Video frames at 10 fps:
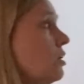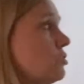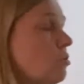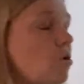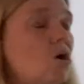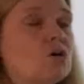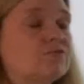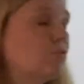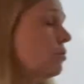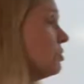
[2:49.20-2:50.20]
so all
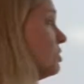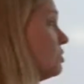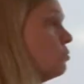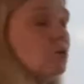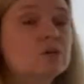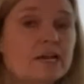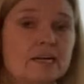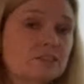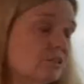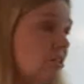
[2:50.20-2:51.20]
forces will
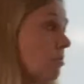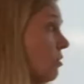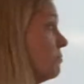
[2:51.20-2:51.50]
add to 0,